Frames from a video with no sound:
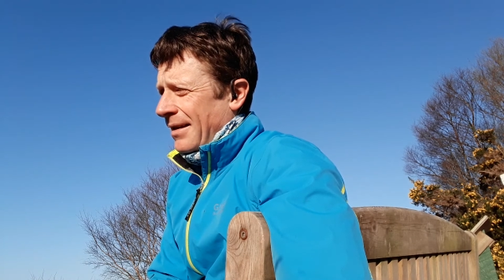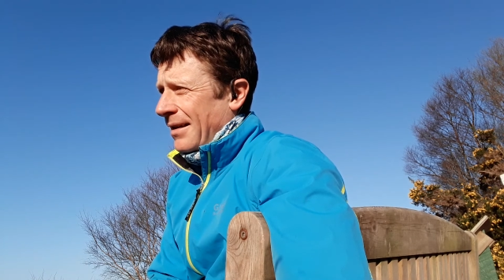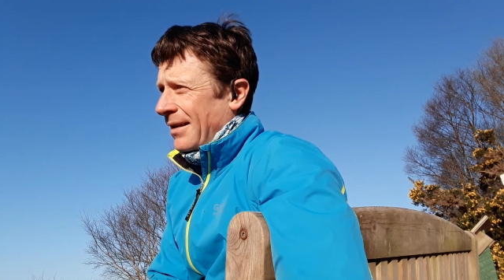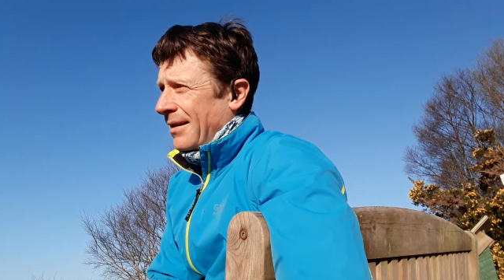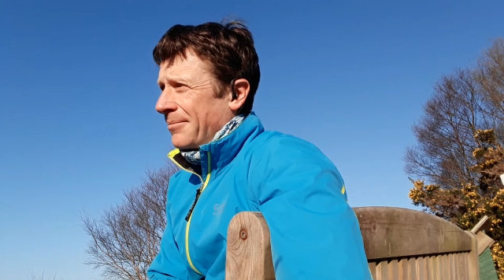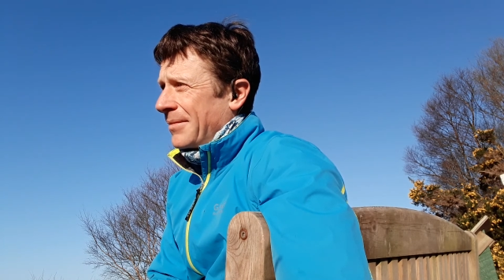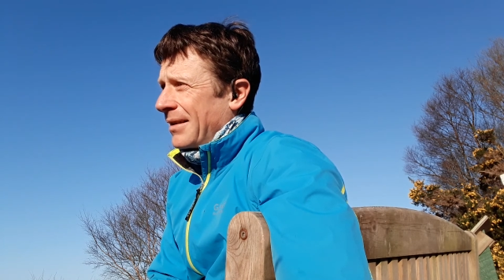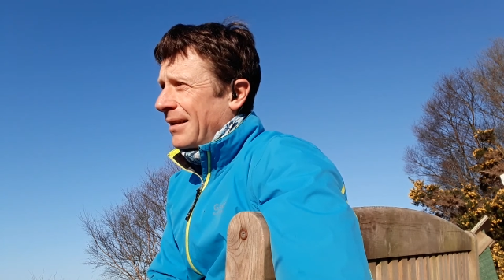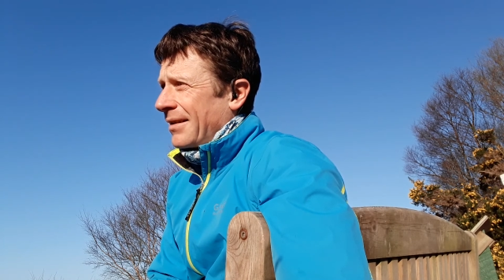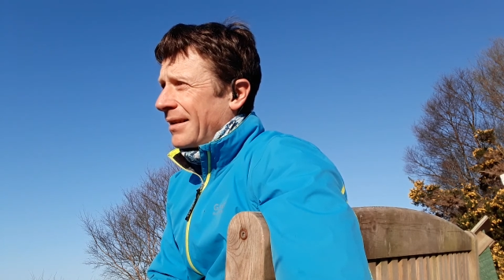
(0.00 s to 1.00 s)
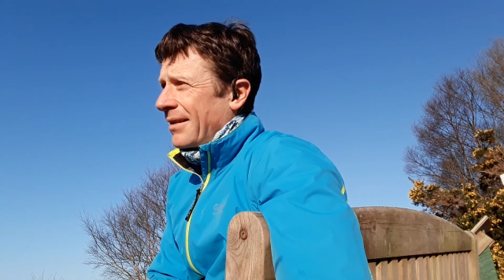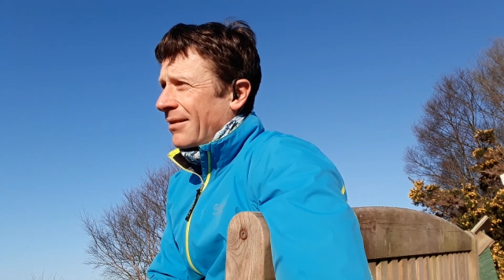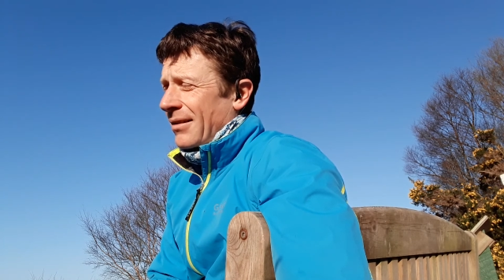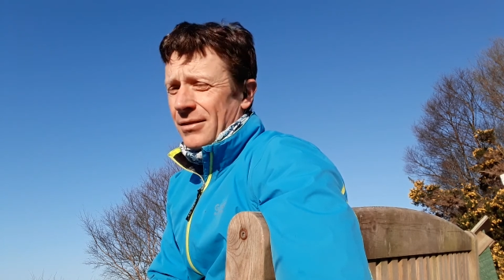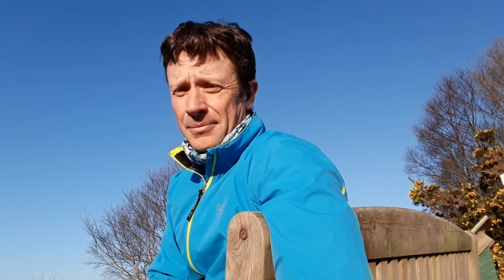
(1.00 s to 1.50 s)
and they are
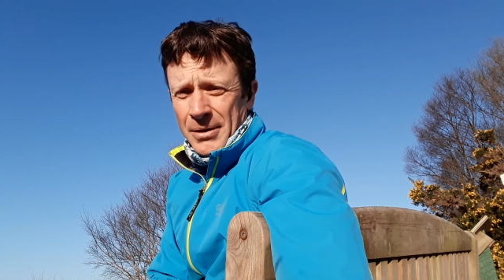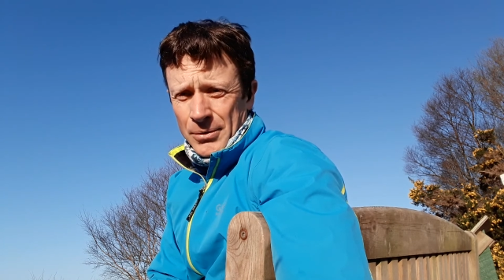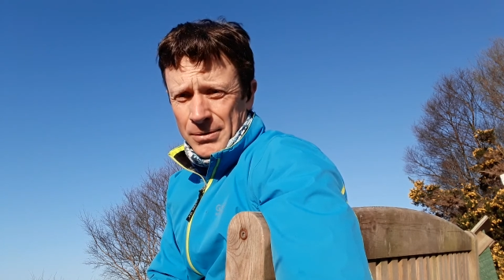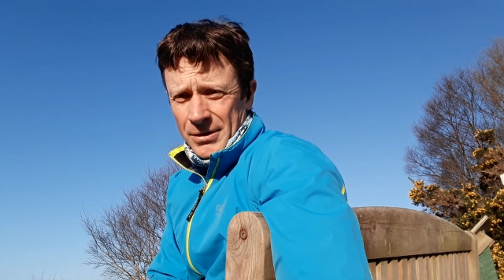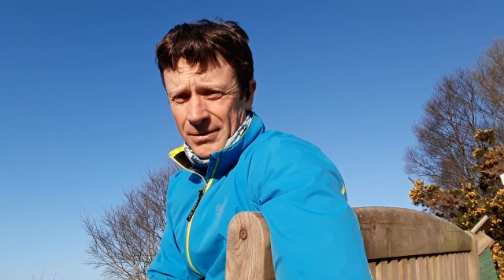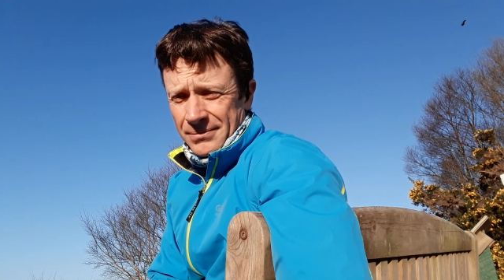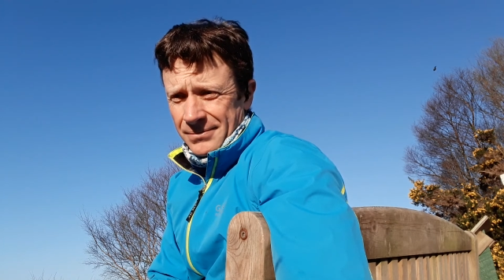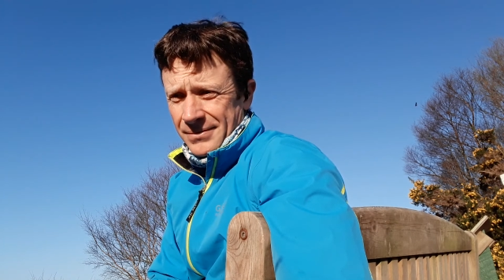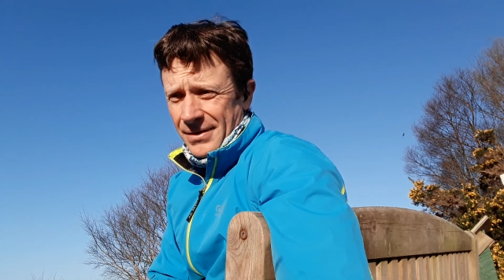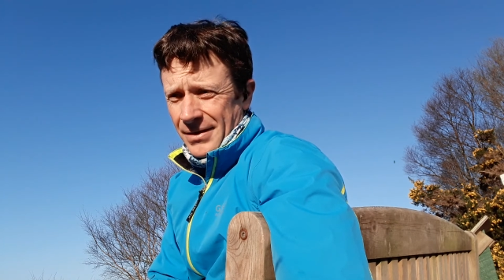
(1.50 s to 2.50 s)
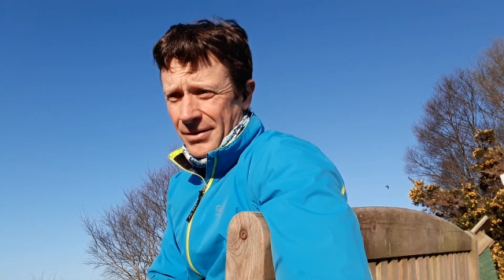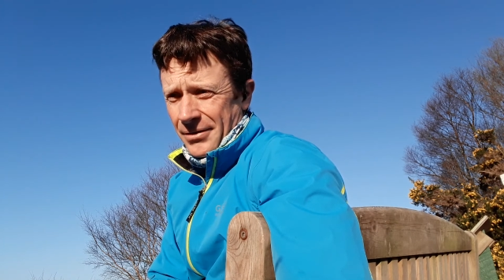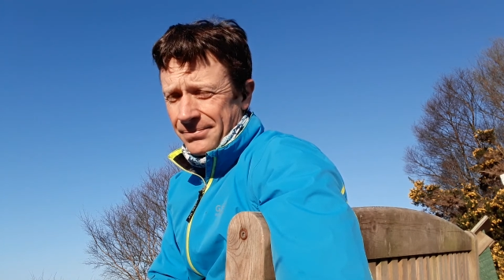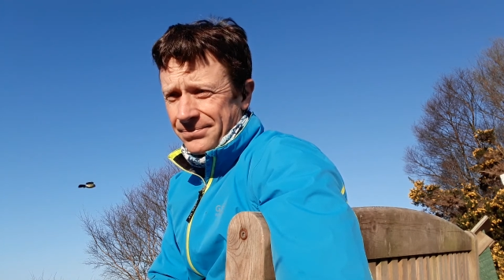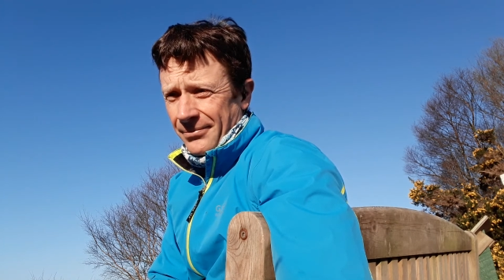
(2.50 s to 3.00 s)
a little bit older than you,